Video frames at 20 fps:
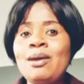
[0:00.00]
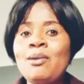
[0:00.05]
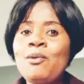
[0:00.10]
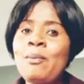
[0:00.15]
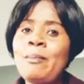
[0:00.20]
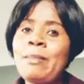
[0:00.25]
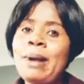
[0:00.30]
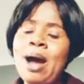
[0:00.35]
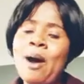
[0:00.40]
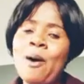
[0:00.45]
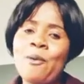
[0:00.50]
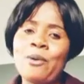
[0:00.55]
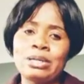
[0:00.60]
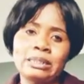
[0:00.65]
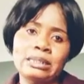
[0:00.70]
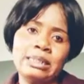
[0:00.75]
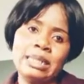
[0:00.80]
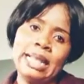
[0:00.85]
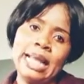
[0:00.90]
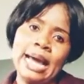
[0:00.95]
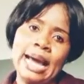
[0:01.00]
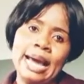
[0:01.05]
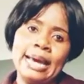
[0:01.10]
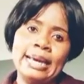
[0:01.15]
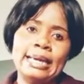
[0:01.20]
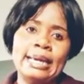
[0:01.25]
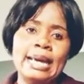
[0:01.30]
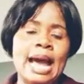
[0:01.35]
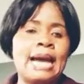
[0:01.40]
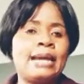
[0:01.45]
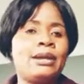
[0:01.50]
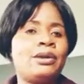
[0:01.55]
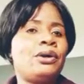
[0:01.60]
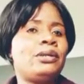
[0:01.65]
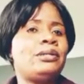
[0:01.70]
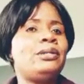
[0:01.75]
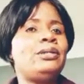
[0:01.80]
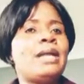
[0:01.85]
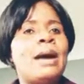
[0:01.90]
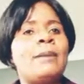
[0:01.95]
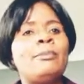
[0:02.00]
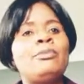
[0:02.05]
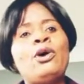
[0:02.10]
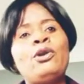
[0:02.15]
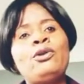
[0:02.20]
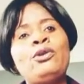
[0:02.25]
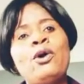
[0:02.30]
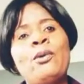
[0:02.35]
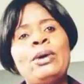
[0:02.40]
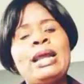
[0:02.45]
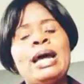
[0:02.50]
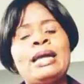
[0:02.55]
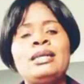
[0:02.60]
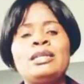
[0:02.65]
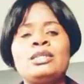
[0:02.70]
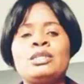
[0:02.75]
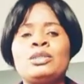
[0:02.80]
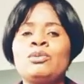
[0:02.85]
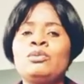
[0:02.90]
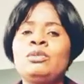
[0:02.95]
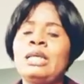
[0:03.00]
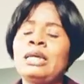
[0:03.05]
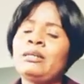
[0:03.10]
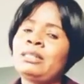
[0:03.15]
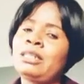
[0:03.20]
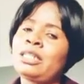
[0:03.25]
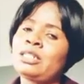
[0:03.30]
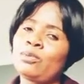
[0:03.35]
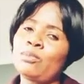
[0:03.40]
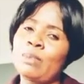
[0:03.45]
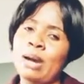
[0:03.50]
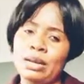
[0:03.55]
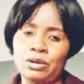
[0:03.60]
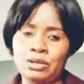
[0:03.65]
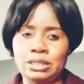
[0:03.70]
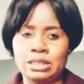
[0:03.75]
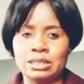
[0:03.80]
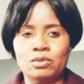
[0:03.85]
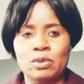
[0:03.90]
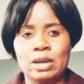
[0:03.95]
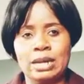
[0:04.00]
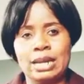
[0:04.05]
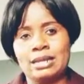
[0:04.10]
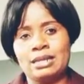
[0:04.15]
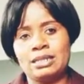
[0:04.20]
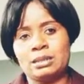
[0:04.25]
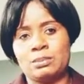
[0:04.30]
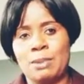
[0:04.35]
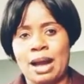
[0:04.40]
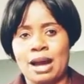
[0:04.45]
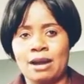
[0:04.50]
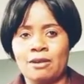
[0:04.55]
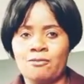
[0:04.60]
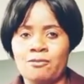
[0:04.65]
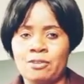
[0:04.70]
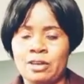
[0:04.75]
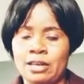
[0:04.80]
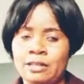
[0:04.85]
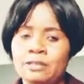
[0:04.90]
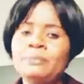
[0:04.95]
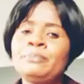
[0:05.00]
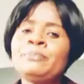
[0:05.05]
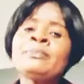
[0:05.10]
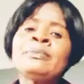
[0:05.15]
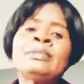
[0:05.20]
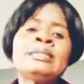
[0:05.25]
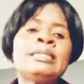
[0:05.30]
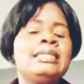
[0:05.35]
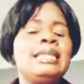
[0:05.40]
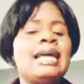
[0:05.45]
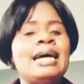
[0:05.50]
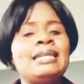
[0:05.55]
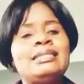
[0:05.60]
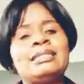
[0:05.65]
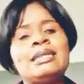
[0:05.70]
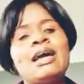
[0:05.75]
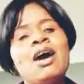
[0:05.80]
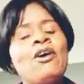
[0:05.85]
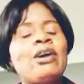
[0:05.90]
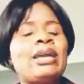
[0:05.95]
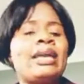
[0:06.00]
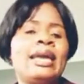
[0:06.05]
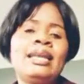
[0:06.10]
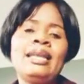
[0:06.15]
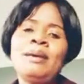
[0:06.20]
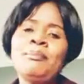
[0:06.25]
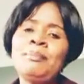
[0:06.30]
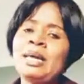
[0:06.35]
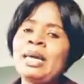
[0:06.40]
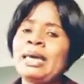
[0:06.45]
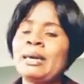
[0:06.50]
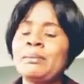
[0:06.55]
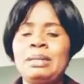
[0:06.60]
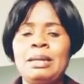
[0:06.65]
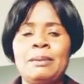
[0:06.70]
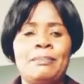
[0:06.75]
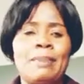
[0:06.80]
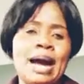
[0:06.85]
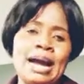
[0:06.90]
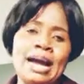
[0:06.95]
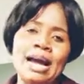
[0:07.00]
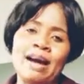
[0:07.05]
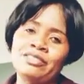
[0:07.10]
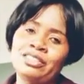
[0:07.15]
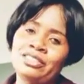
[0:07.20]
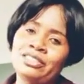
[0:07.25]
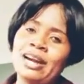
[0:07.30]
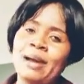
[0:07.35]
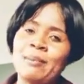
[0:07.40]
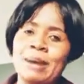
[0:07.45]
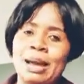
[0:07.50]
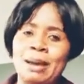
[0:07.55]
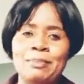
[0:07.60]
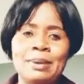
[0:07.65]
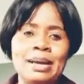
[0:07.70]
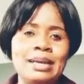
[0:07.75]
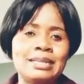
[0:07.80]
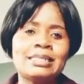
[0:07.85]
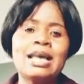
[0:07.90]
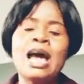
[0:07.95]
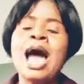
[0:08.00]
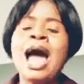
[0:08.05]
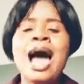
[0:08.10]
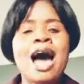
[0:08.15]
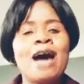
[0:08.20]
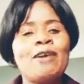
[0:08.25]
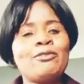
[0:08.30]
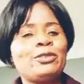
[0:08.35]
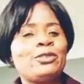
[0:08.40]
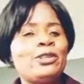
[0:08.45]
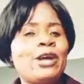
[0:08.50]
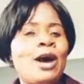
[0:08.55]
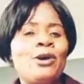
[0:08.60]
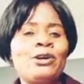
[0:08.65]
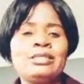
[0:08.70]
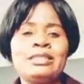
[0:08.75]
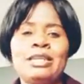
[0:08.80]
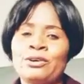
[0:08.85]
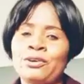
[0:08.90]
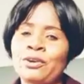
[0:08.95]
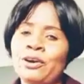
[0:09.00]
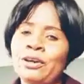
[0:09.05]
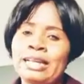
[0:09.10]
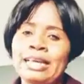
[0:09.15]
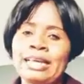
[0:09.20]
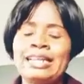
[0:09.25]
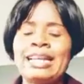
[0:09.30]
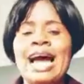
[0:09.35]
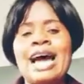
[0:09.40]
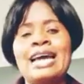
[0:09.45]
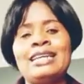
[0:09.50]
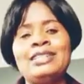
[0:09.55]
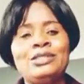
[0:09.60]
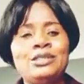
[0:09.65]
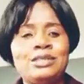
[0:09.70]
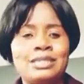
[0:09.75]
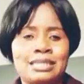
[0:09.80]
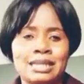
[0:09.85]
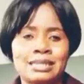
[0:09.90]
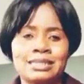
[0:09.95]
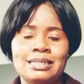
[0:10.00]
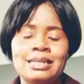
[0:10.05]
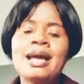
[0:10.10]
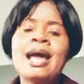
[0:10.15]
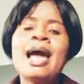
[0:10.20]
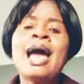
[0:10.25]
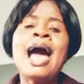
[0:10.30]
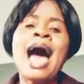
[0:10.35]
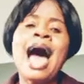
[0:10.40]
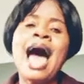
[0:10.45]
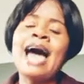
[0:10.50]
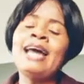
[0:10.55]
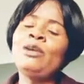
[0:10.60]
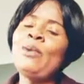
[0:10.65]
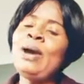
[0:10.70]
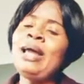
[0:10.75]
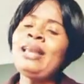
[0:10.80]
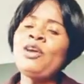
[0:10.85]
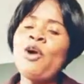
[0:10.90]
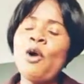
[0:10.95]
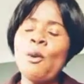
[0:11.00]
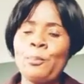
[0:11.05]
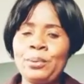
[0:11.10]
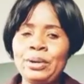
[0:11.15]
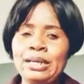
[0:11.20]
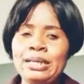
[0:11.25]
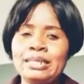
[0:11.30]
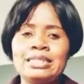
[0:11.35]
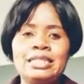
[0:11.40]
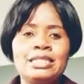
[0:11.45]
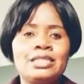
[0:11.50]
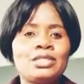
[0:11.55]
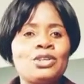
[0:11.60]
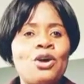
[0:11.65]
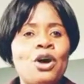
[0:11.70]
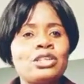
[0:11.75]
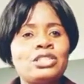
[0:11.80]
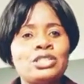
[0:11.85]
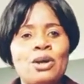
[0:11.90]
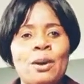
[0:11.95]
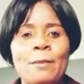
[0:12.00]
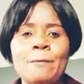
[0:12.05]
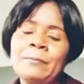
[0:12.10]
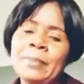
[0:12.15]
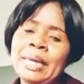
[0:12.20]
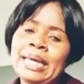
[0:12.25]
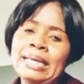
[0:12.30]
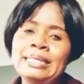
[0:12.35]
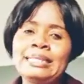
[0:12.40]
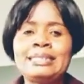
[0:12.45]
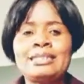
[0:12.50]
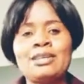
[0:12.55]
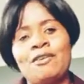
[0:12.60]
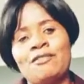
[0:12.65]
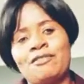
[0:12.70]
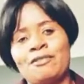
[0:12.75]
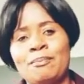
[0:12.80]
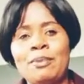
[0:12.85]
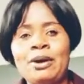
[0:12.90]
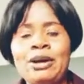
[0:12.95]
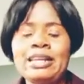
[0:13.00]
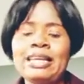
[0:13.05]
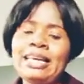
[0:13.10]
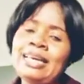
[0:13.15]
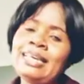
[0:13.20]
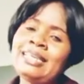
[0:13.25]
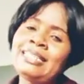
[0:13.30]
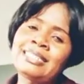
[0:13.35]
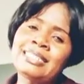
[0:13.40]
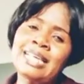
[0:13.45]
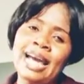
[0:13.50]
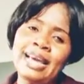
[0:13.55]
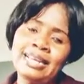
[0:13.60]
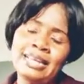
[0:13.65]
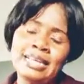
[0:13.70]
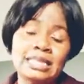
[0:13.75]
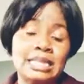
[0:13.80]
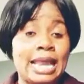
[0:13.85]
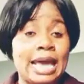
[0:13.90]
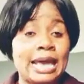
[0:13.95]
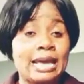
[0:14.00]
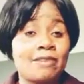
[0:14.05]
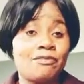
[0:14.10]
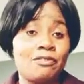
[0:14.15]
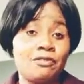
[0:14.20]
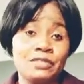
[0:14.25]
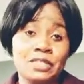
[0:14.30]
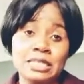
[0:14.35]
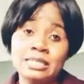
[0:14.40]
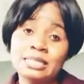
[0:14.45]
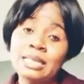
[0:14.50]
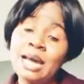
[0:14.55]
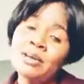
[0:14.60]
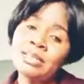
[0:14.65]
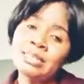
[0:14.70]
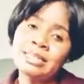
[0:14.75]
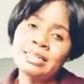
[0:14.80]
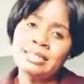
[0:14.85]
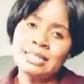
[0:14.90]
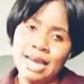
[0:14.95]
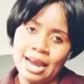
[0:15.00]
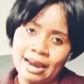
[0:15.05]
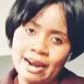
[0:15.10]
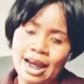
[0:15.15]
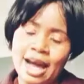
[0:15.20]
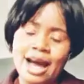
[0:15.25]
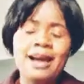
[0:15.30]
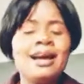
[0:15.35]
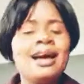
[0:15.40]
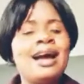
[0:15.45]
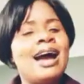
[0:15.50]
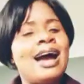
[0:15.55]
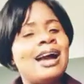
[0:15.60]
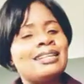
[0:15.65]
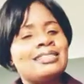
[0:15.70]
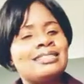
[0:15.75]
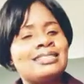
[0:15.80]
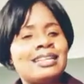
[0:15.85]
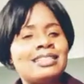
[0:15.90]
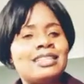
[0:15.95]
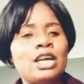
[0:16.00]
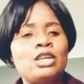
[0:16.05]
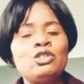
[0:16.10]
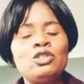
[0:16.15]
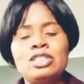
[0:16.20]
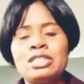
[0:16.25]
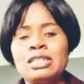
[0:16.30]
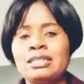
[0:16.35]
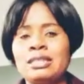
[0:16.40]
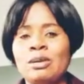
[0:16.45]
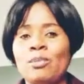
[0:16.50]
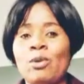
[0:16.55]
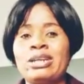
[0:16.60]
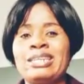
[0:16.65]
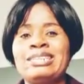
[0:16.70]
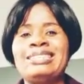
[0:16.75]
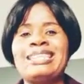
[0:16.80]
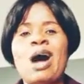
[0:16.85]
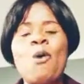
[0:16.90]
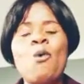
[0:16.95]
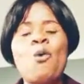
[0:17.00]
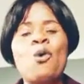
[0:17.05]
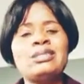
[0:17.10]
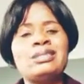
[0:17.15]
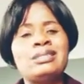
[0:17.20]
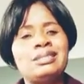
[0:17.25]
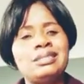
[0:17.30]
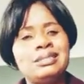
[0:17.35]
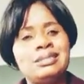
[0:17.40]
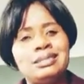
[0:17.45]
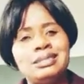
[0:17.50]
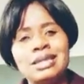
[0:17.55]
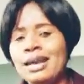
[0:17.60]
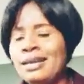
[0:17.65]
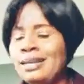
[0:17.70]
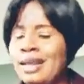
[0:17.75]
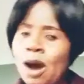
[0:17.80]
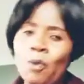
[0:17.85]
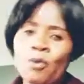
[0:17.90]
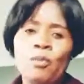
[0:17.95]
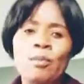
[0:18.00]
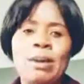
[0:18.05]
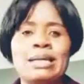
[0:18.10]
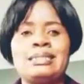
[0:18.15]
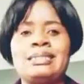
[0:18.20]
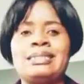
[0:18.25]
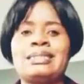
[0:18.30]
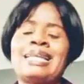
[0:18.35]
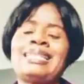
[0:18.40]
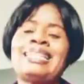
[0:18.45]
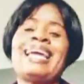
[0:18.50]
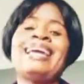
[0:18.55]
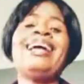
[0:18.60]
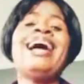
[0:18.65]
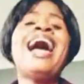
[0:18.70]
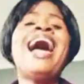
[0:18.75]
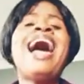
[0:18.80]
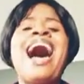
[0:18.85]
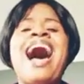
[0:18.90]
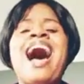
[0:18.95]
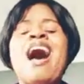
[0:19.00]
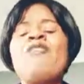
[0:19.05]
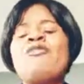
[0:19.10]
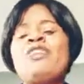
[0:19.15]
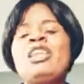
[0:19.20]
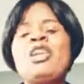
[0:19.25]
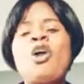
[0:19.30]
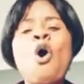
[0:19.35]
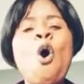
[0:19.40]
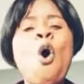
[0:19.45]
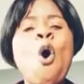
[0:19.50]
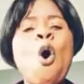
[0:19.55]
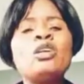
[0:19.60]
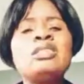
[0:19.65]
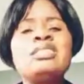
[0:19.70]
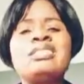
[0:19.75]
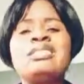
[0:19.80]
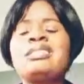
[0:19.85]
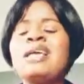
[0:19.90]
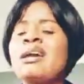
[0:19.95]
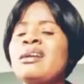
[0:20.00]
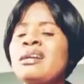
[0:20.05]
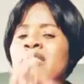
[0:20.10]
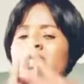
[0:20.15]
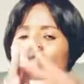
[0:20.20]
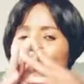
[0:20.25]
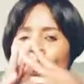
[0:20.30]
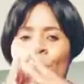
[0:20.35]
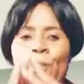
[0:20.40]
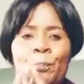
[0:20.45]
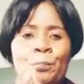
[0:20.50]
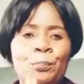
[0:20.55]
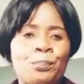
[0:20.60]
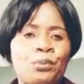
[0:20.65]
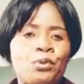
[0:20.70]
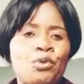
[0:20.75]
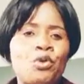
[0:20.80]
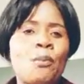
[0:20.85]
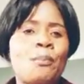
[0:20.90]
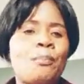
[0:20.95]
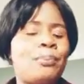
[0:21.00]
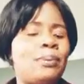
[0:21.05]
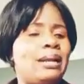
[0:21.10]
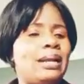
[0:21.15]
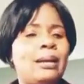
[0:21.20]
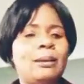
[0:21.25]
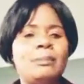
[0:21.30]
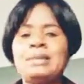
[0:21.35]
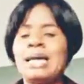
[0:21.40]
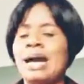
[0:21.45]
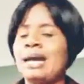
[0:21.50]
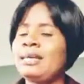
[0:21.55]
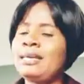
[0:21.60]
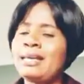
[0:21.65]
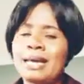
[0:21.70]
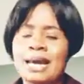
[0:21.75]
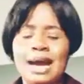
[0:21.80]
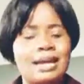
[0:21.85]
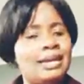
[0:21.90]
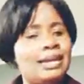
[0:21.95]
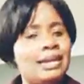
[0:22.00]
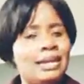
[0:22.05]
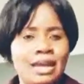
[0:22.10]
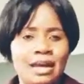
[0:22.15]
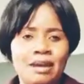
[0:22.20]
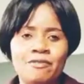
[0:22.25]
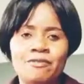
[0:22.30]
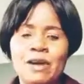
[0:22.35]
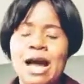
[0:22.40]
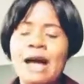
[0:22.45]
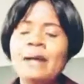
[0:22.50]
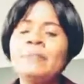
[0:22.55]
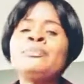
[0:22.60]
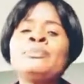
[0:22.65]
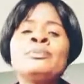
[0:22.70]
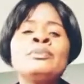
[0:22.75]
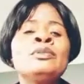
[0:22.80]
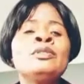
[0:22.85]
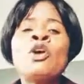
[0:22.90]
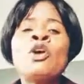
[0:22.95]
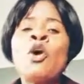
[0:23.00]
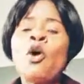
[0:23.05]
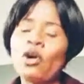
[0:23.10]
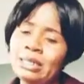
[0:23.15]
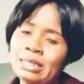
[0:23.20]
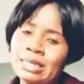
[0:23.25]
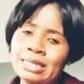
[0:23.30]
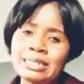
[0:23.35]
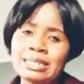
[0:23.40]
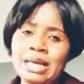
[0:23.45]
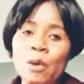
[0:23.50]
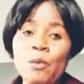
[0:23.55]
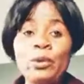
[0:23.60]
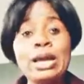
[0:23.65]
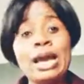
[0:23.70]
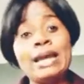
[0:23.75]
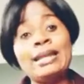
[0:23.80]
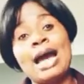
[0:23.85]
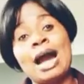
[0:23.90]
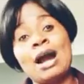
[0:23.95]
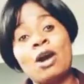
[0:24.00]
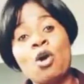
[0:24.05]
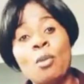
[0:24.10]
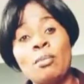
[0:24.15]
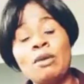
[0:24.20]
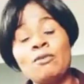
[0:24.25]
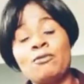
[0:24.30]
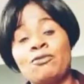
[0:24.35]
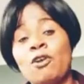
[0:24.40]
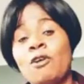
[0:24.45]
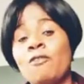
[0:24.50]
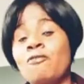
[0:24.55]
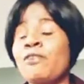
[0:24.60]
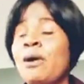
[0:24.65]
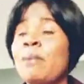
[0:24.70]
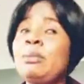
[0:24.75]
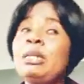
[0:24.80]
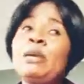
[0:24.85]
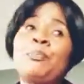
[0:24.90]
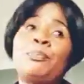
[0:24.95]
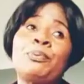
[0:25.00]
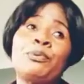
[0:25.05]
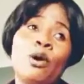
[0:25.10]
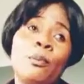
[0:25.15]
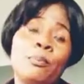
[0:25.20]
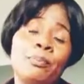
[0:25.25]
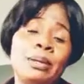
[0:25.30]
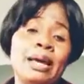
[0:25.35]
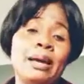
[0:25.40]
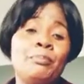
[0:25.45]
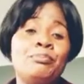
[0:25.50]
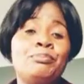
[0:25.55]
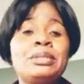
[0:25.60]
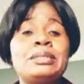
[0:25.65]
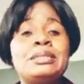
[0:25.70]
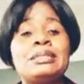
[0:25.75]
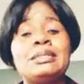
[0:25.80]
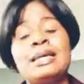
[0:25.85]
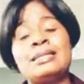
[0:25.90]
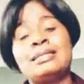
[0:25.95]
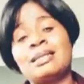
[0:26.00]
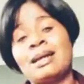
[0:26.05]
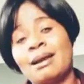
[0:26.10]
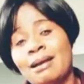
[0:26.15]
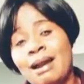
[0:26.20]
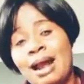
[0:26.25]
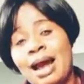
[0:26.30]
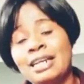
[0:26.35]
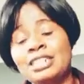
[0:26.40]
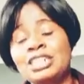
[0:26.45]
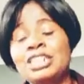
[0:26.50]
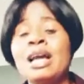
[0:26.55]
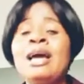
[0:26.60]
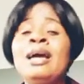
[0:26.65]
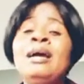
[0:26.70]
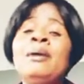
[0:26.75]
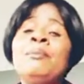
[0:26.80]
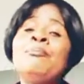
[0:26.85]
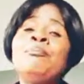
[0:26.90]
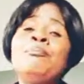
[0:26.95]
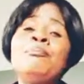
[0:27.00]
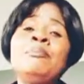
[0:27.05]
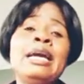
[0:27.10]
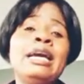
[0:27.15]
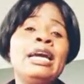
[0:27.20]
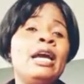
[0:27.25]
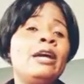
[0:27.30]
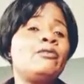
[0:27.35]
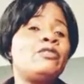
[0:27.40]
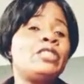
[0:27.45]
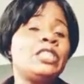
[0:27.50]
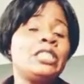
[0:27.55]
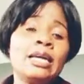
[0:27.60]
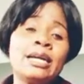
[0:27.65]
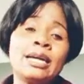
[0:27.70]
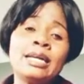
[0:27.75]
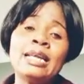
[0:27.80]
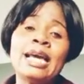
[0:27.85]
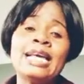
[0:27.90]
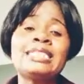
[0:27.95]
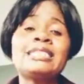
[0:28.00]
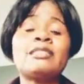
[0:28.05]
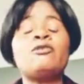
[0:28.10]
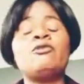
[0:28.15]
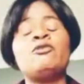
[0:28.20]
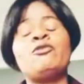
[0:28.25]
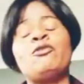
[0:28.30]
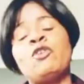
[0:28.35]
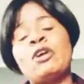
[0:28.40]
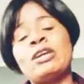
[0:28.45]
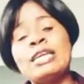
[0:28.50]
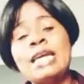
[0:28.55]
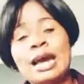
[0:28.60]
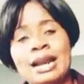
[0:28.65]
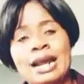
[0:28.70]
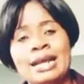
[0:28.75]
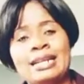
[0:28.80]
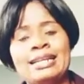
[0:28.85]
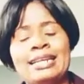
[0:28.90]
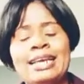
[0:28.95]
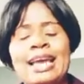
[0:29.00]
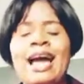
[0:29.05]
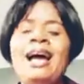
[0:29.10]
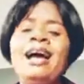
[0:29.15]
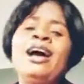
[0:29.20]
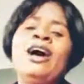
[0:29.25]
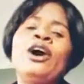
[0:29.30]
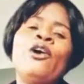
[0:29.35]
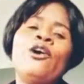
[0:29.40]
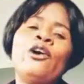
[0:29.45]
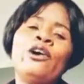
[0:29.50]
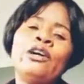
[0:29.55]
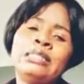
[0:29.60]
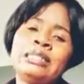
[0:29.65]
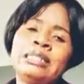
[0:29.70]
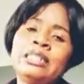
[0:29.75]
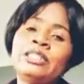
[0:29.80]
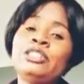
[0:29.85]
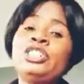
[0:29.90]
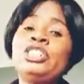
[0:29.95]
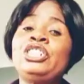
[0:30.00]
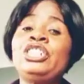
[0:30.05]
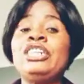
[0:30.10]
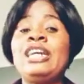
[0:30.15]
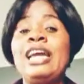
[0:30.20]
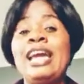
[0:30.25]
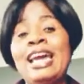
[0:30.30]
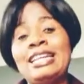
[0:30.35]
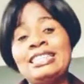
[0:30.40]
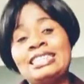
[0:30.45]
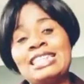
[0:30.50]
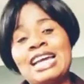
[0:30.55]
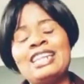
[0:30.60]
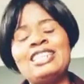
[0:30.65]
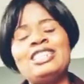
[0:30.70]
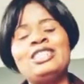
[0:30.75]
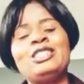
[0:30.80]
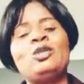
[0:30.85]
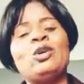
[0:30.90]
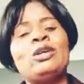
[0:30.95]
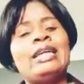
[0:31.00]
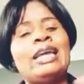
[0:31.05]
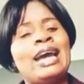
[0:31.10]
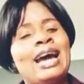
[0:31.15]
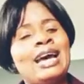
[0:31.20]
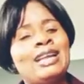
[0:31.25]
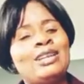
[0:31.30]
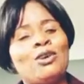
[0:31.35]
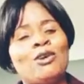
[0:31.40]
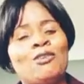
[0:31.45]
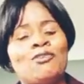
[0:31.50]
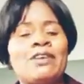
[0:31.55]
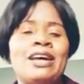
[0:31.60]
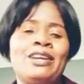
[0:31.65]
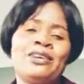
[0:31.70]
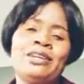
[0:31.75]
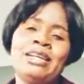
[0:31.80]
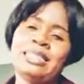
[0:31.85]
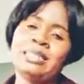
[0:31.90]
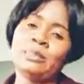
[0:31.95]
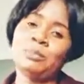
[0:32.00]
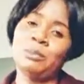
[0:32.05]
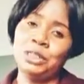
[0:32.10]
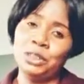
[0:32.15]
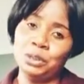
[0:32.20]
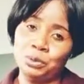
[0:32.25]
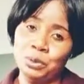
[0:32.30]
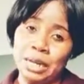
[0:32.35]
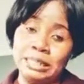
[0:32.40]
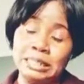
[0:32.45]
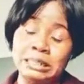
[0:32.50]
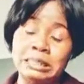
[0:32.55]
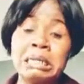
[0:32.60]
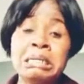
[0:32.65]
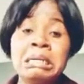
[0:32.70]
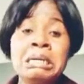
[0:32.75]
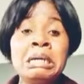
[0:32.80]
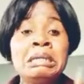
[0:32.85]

the woman was like, I don't know whether this woman noticed whether this bag fell, that okay, let me keep the bag, I've tried my best after all the running, and use it. And when he opened it, he saw some mint of money inside it, like 15,000 naira. I started using the money. That was the day that woman started having all series of problems that he can never understand where they are coming from. Family problem, business crash, sickness here and there, until she entered into the hand of another spiritualist.